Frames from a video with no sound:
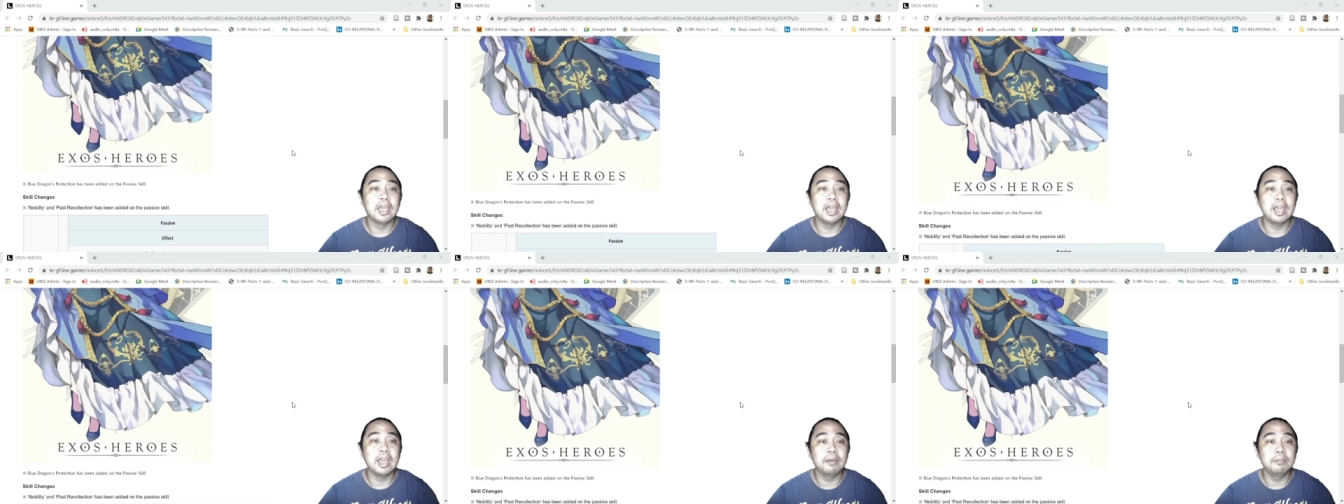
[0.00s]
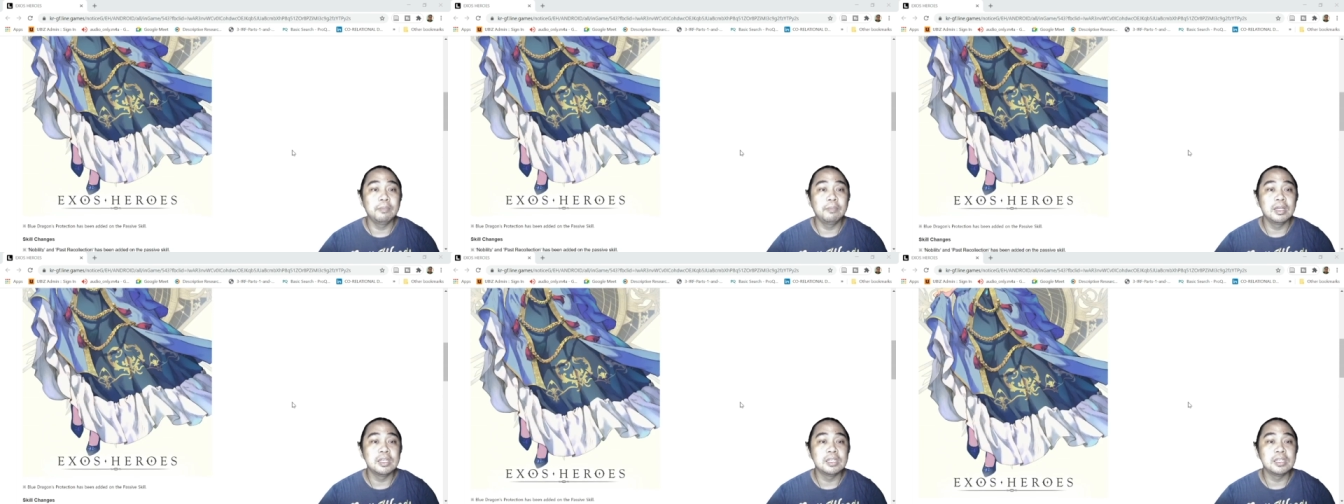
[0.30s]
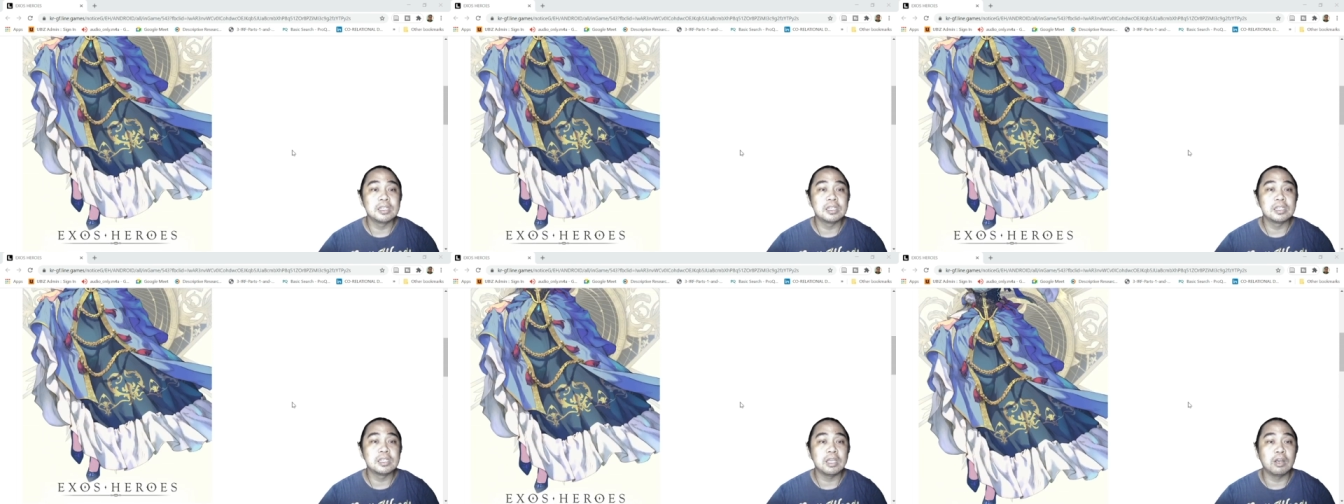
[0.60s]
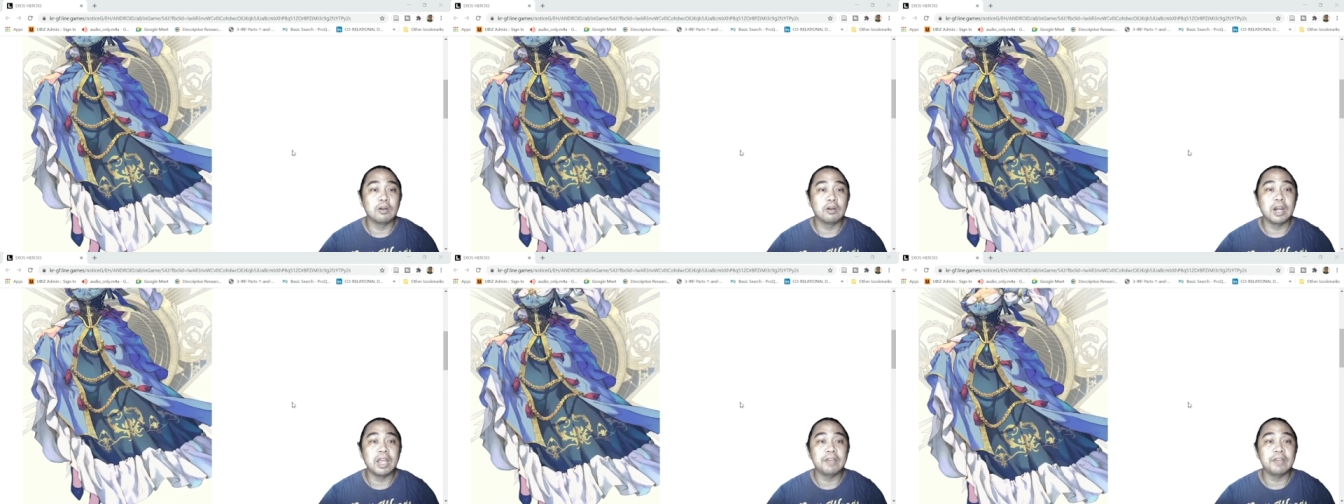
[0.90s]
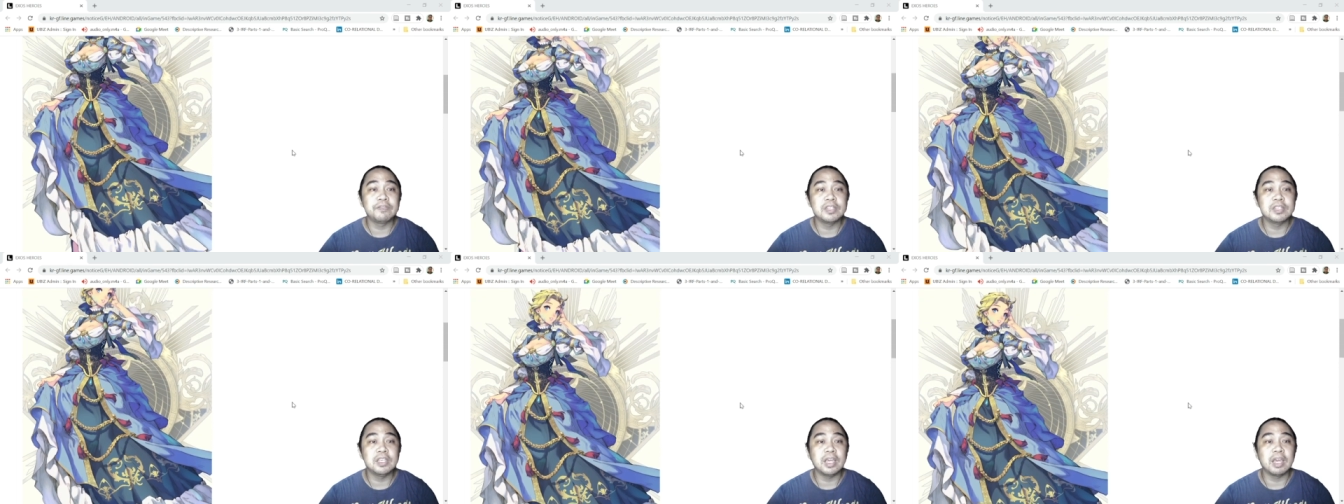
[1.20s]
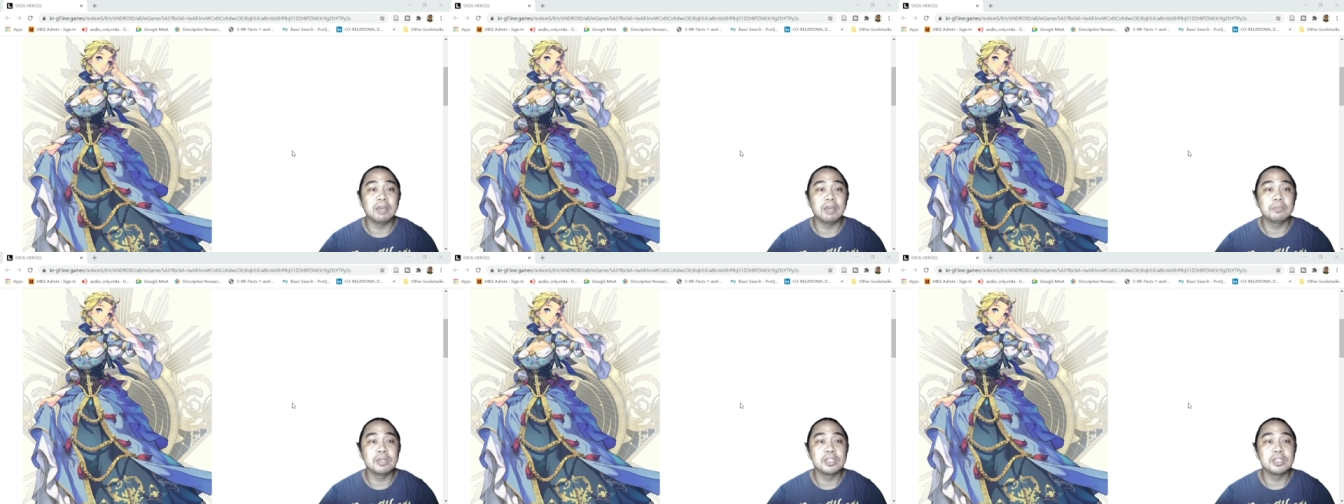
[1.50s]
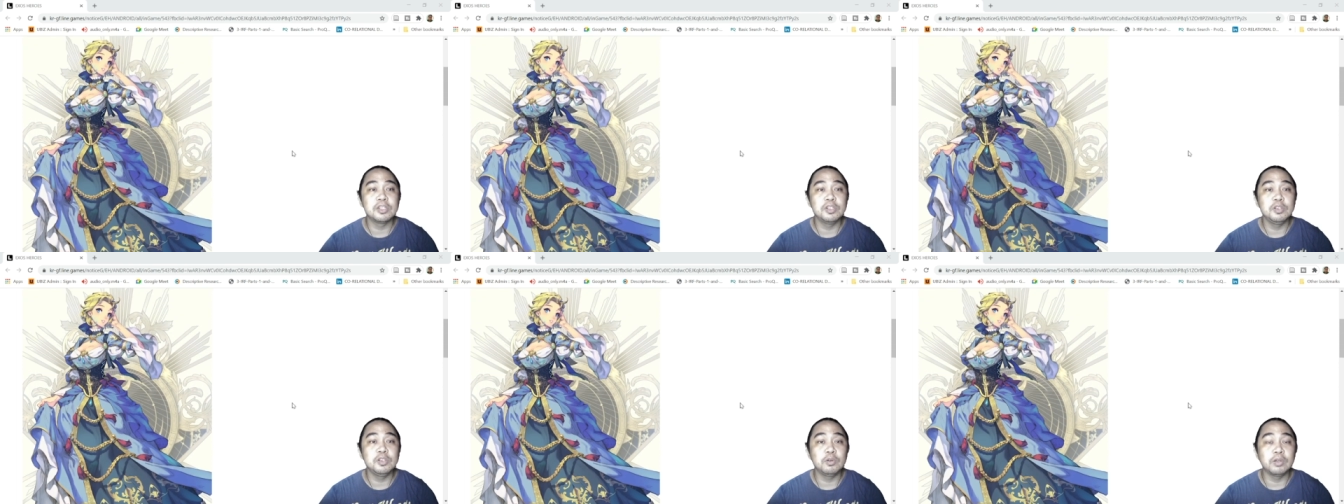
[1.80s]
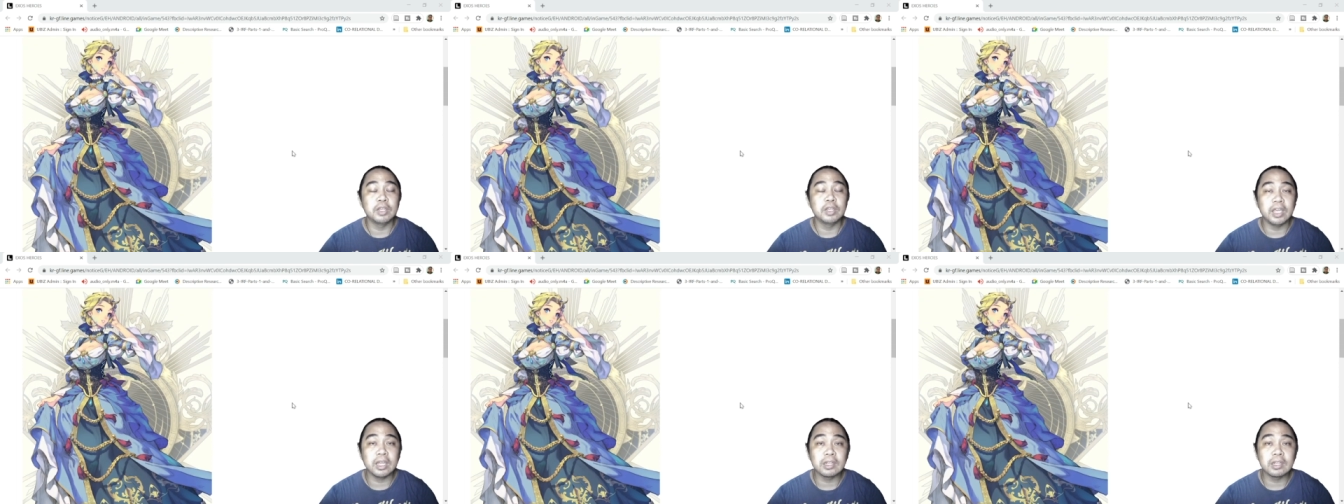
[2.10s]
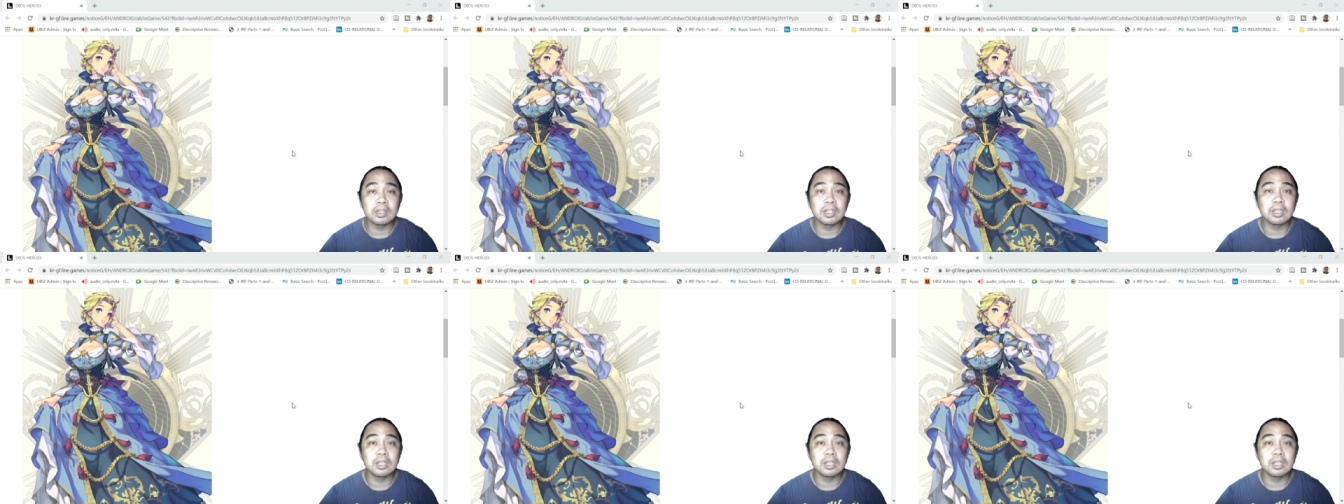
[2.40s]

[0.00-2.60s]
Emma's or F C Emma's new kit,